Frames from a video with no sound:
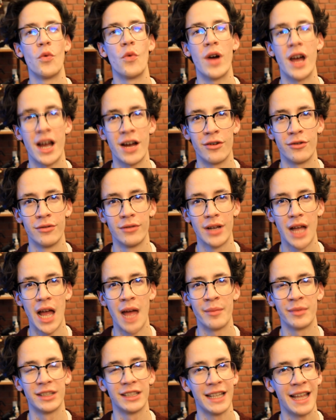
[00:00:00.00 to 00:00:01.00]
Wow,
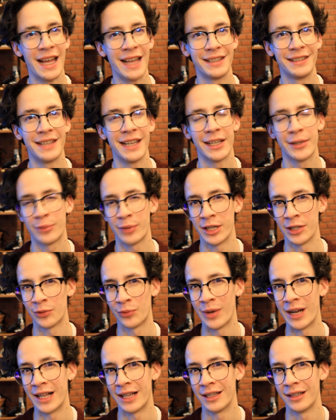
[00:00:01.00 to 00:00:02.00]
I'm glad that
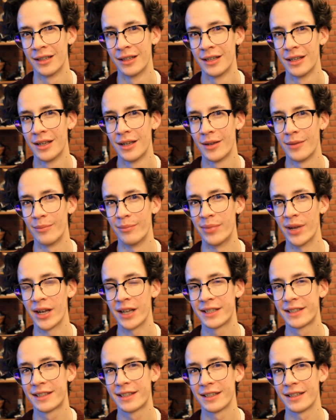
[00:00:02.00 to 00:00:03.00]
went well.
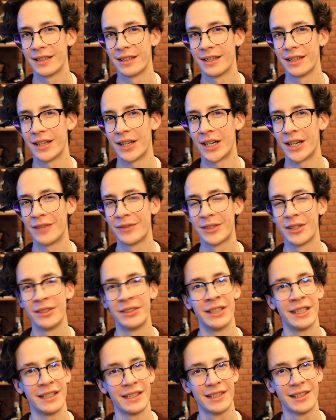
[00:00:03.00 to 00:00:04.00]
But after
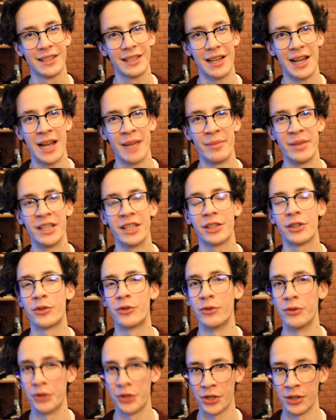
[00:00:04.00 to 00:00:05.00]
this, I made a
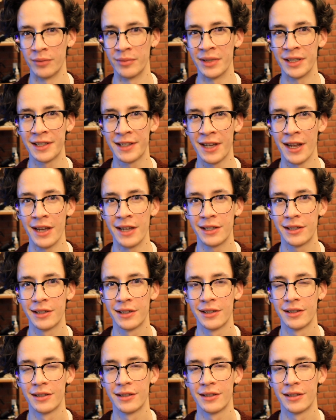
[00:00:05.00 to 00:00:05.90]
crucial mistake.